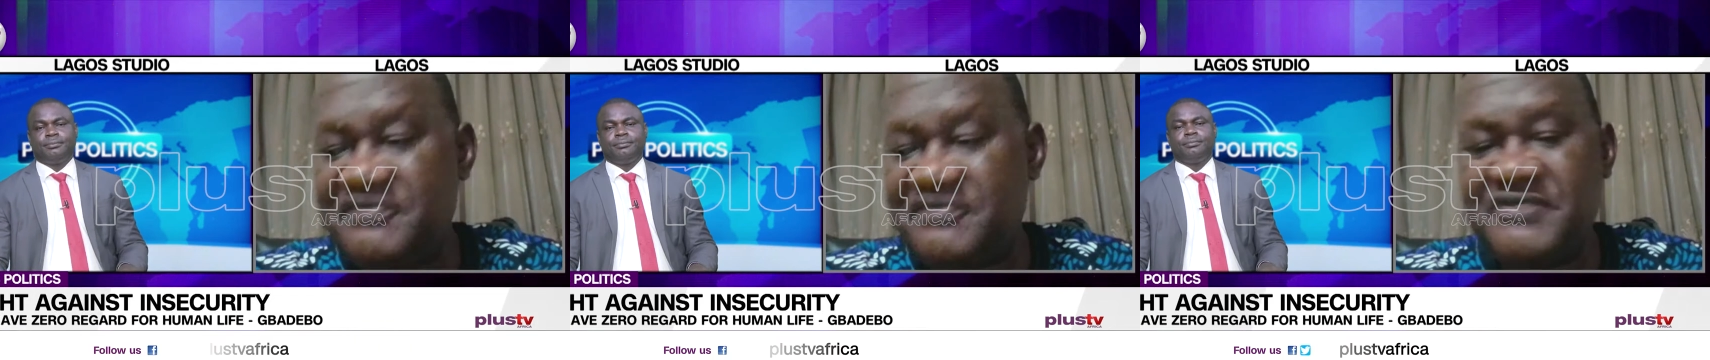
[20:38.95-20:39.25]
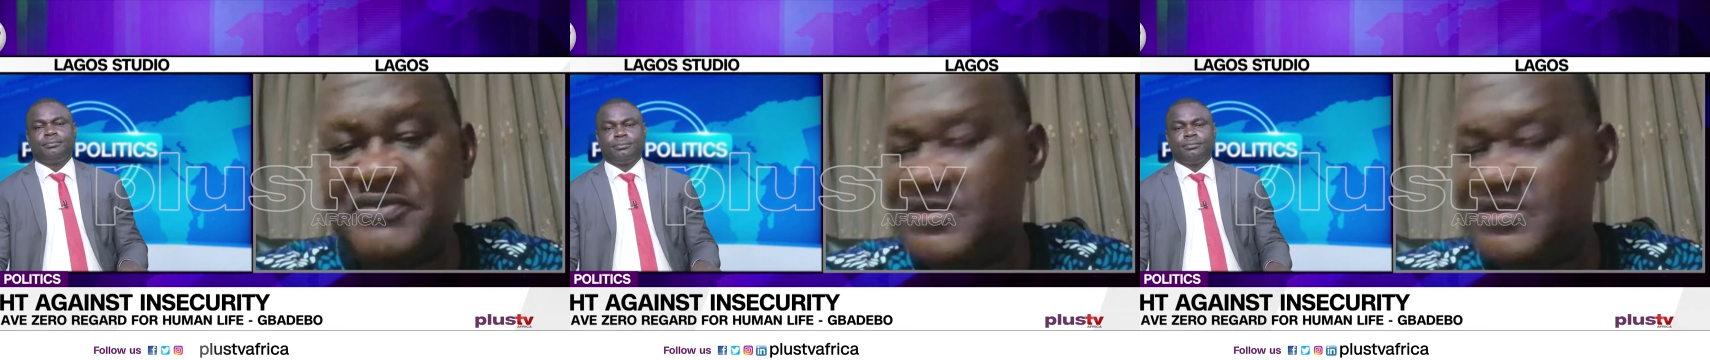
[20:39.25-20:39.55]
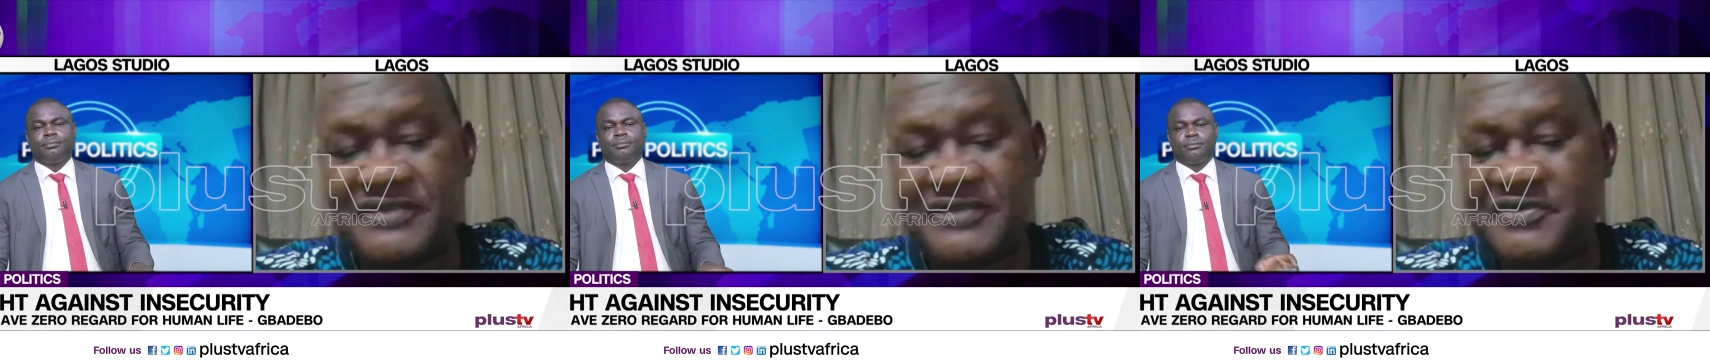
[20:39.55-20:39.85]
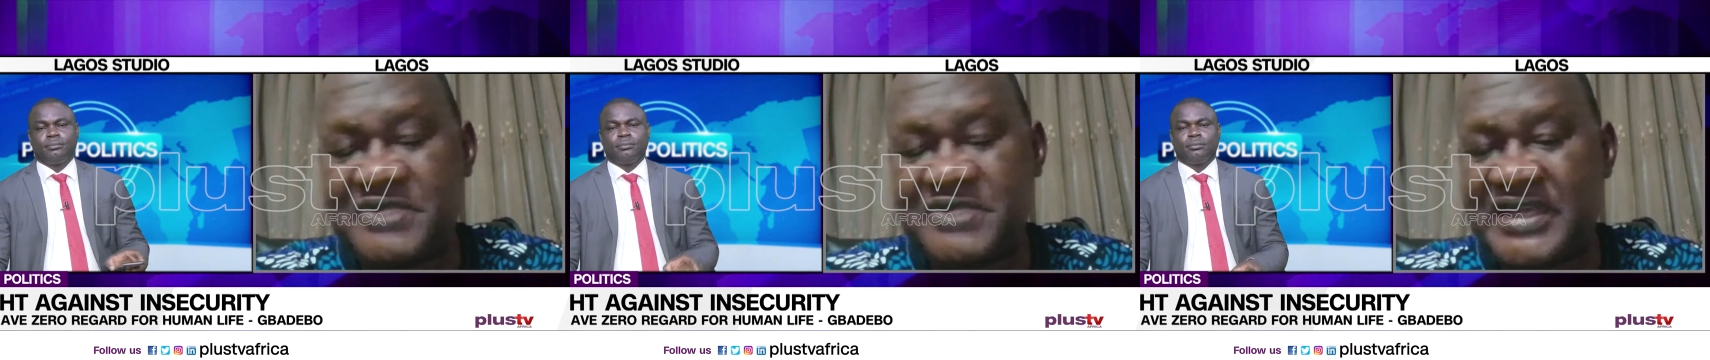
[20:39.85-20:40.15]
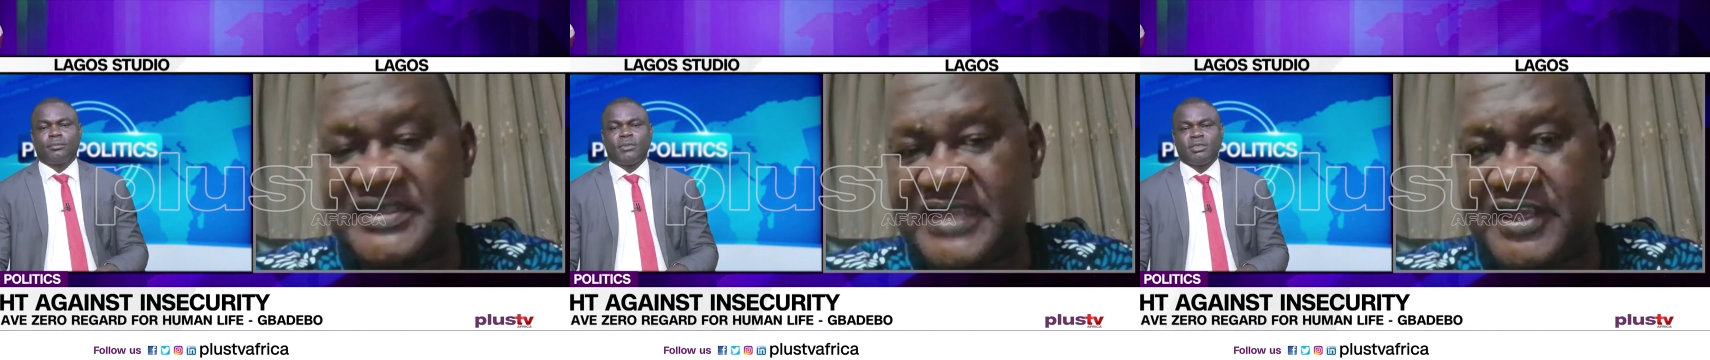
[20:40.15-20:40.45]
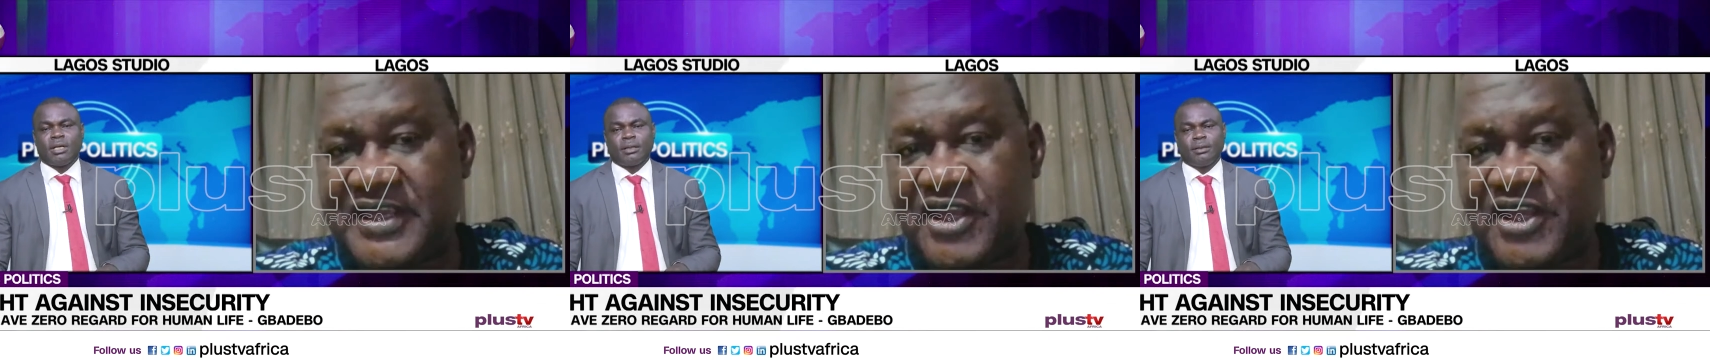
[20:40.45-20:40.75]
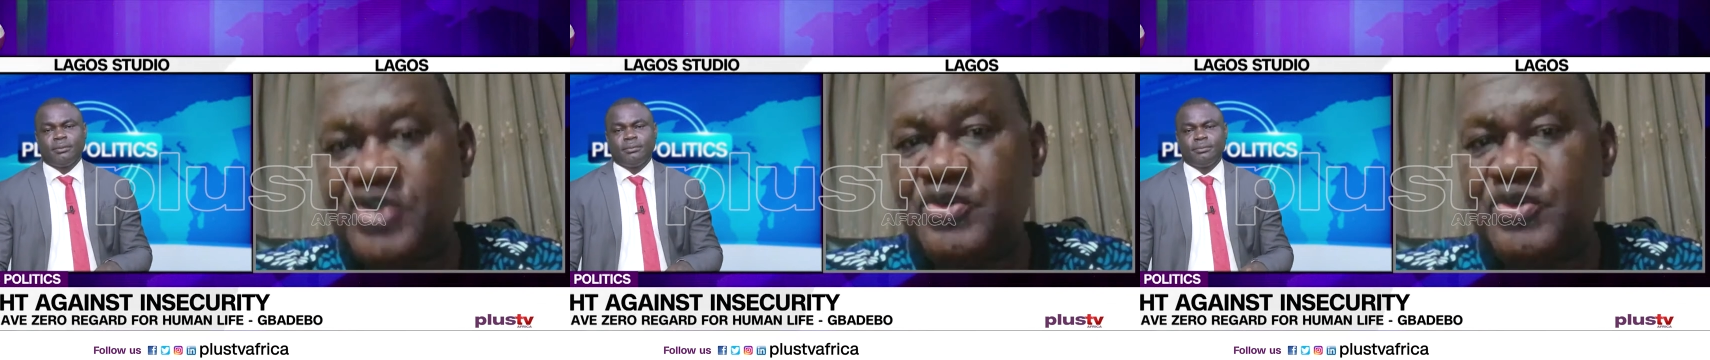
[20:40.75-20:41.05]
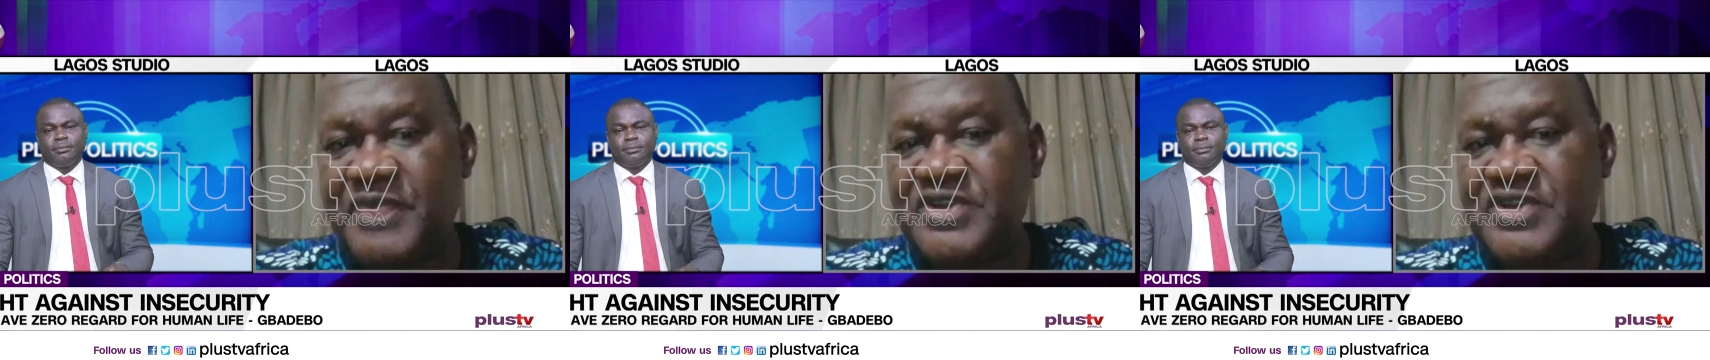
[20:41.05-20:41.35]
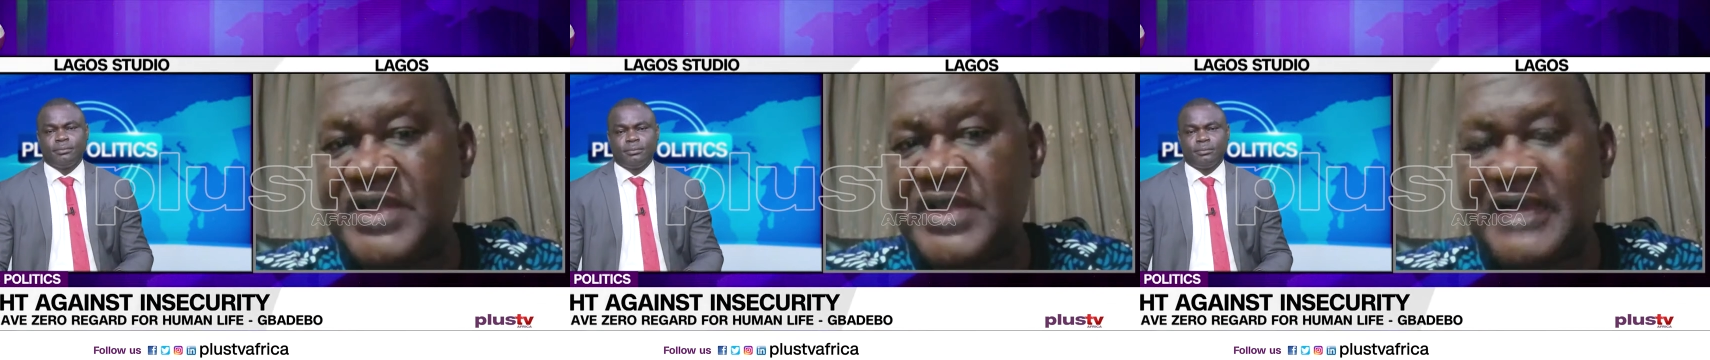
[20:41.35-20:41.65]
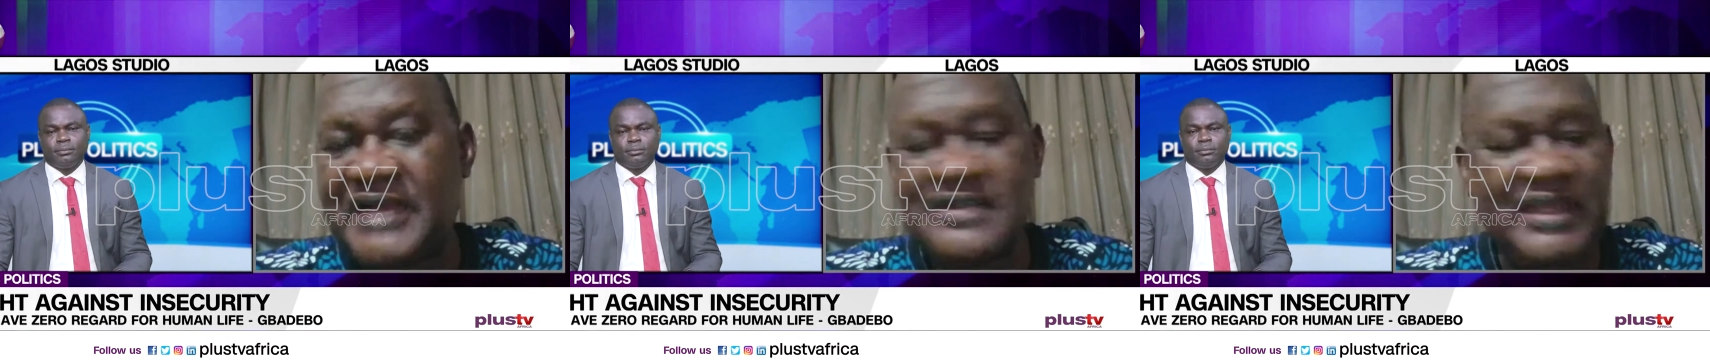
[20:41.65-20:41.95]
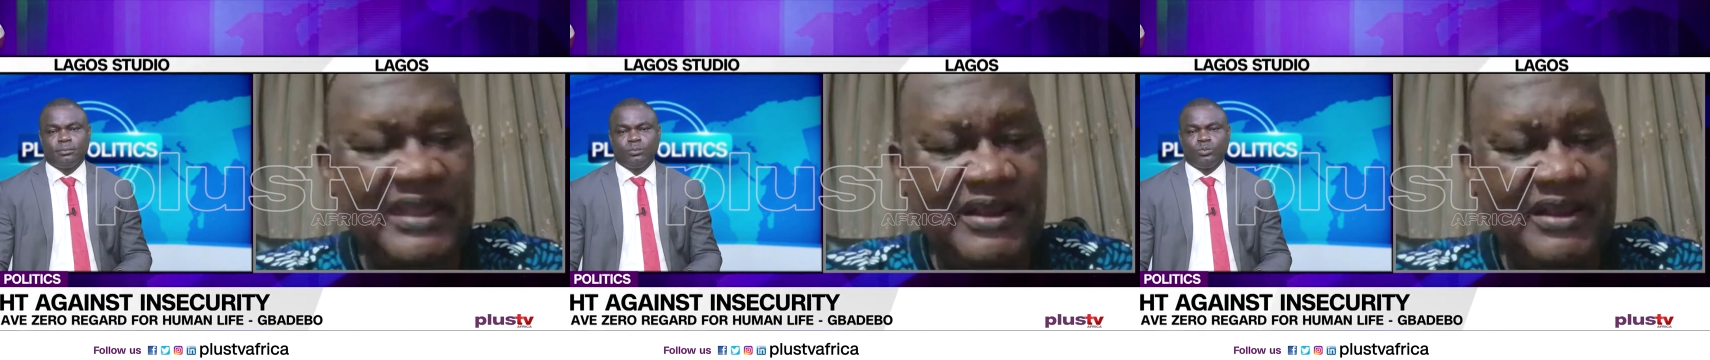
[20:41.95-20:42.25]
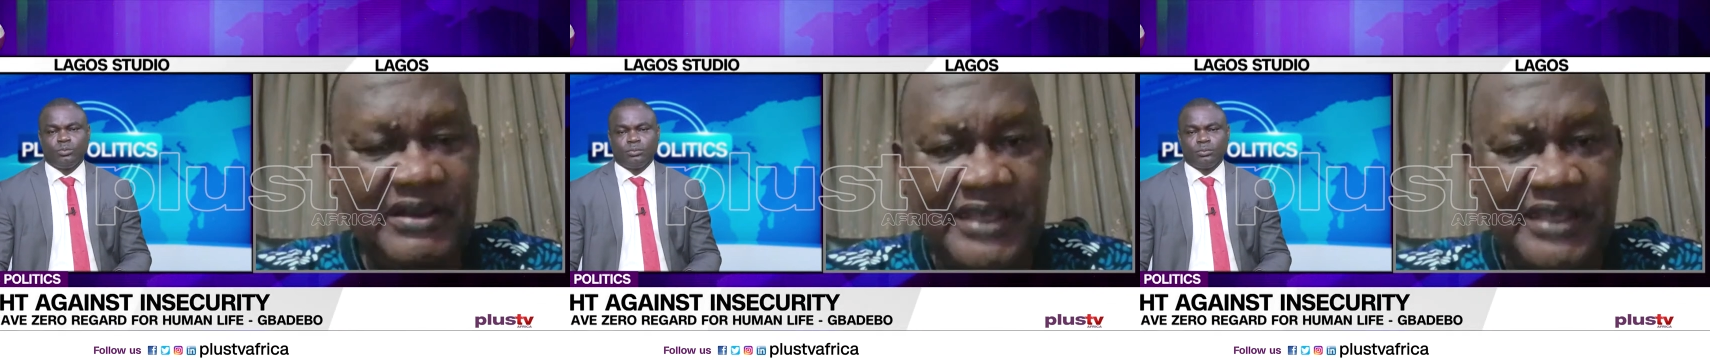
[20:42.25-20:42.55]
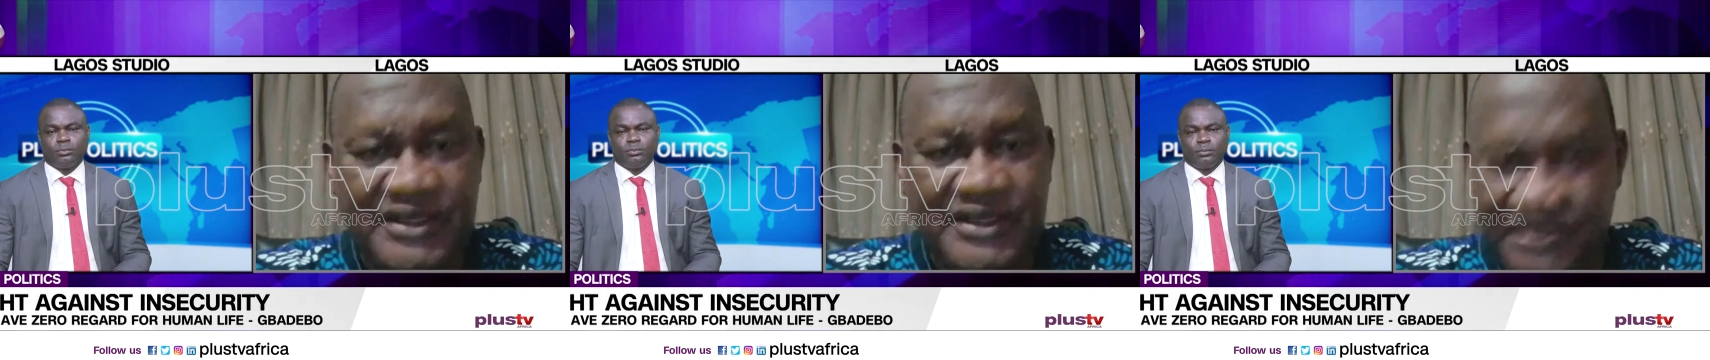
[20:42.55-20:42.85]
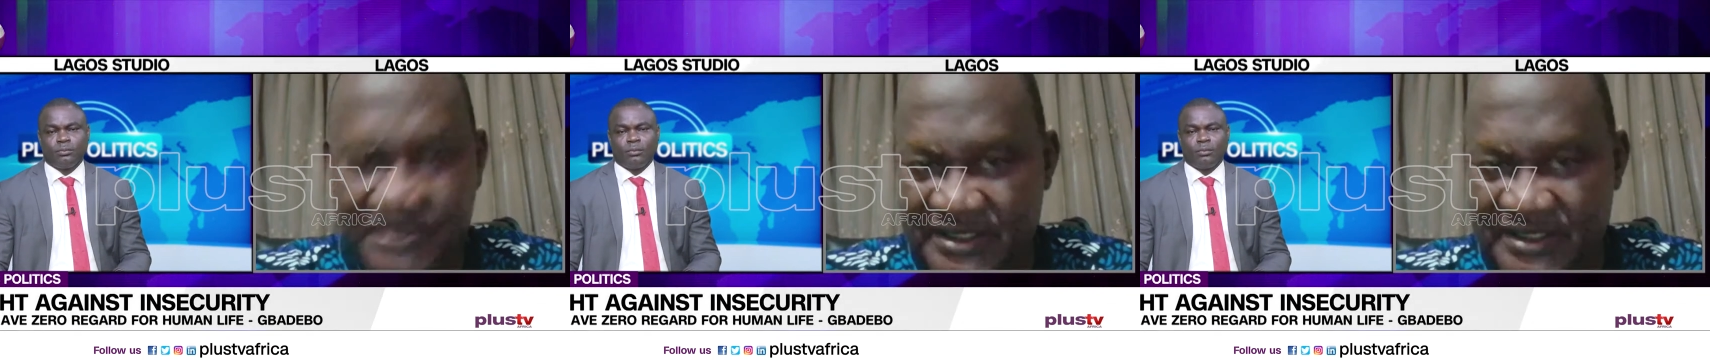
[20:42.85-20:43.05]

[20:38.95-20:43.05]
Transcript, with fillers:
Speaker 1: starting from next day, to make sure that it doesn't happen